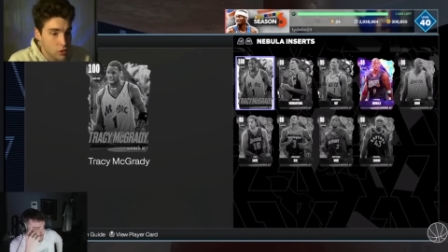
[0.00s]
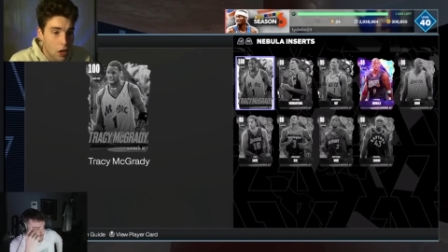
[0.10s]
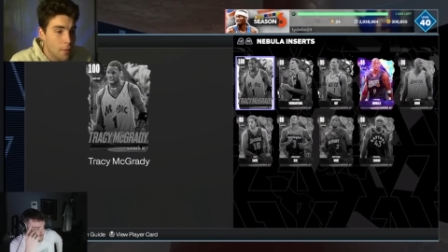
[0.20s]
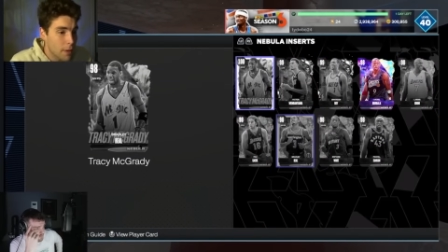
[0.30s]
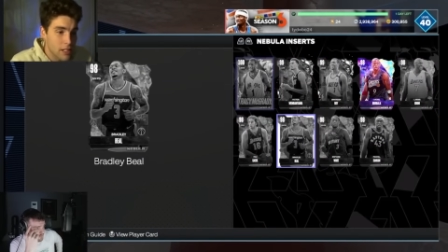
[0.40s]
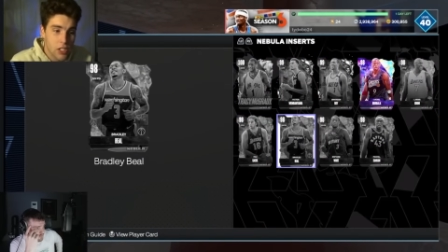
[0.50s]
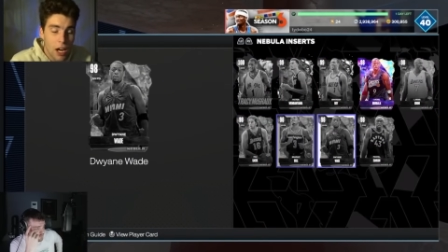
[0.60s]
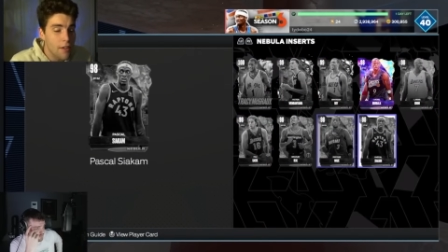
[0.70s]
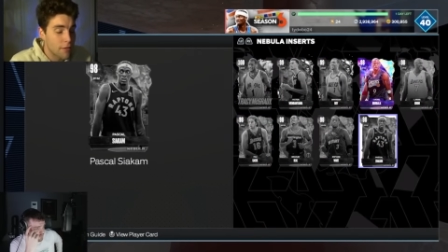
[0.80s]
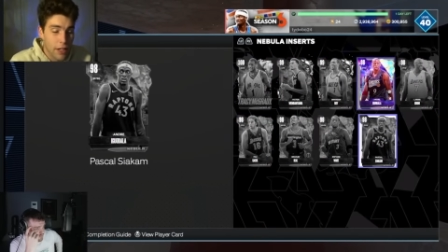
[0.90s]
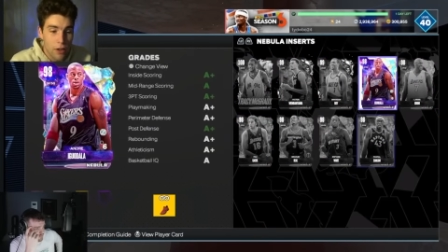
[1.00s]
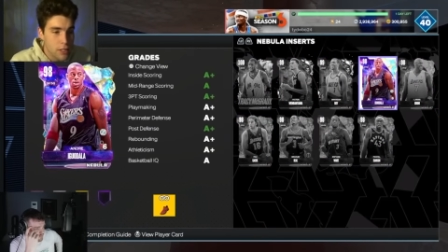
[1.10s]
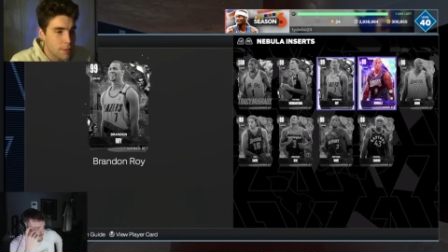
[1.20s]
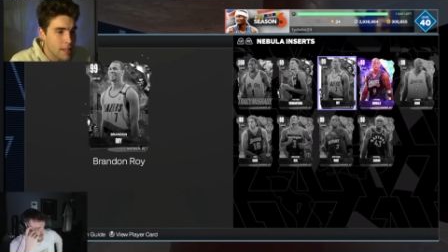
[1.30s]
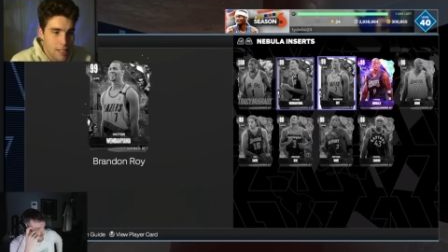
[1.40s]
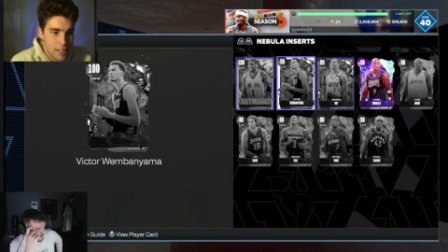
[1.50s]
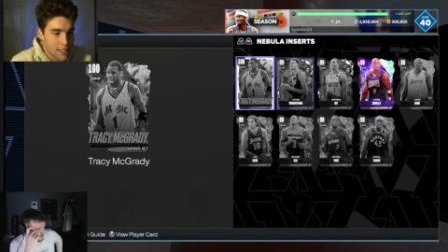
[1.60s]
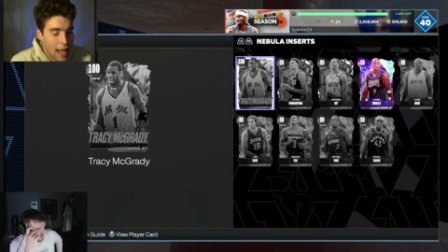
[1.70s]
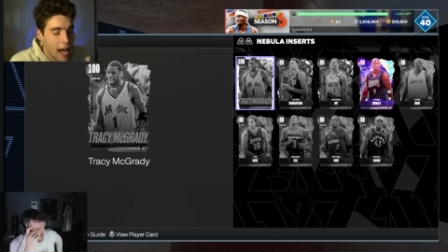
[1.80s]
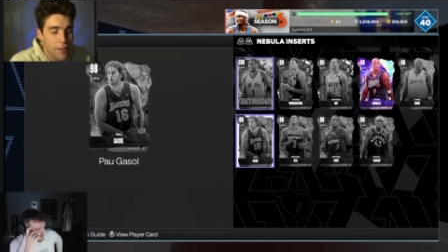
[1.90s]
start bench cut videos
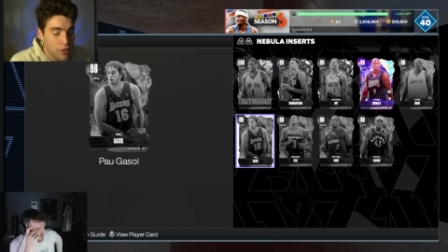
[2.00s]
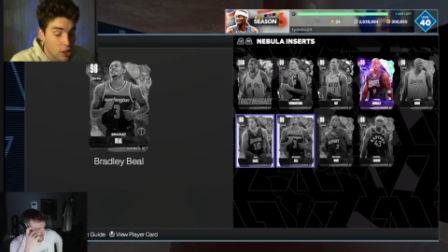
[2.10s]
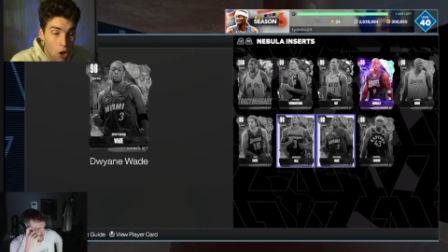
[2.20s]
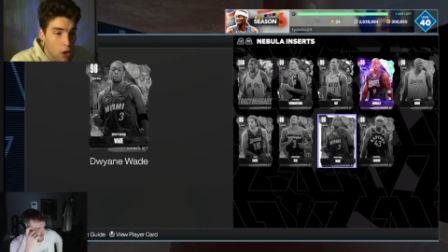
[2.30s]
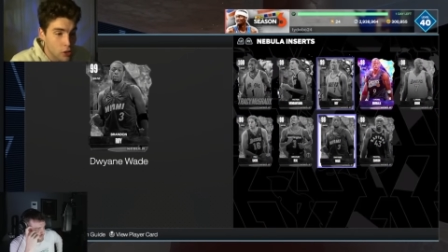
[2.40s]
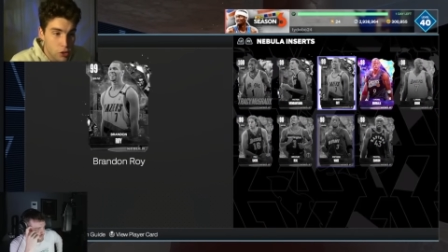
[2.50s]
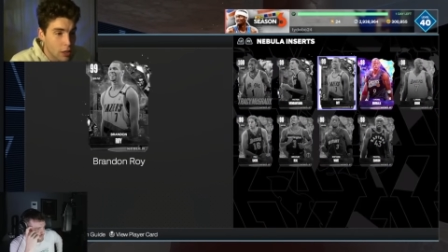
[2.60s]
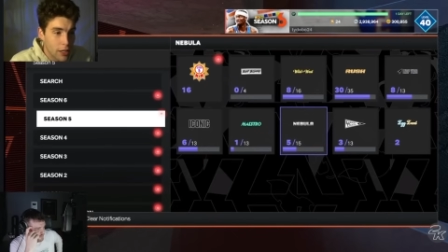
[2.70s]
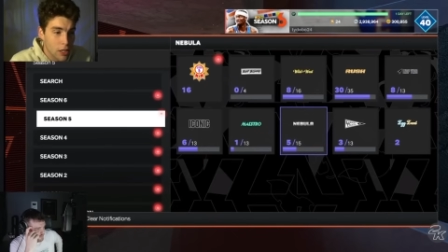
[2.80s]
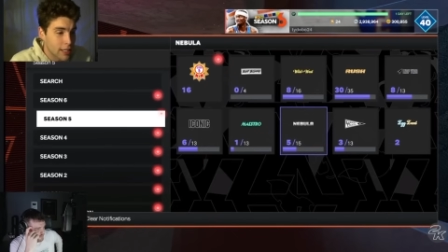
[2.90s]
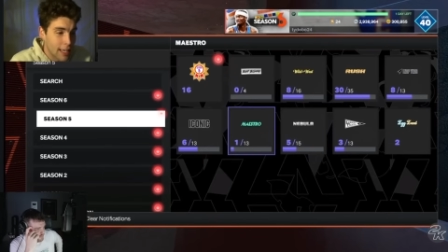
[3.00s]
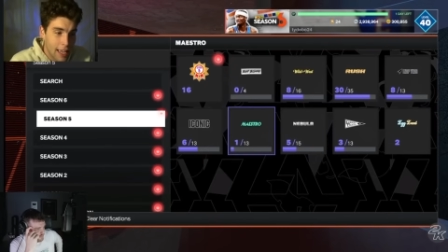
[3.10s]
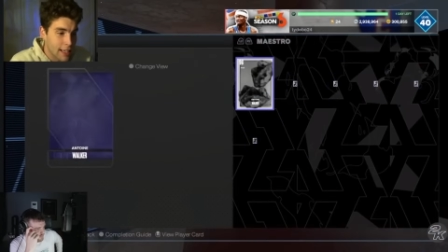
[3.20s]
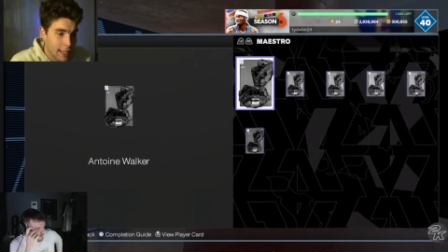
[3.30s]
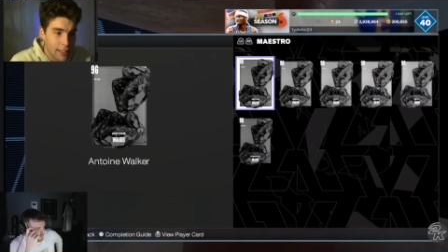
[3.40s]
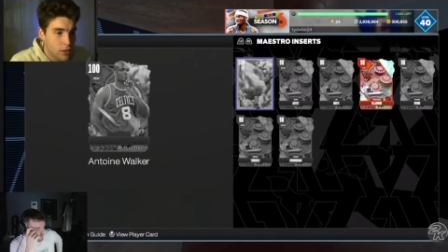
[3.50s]
because half the cards you literally can't get.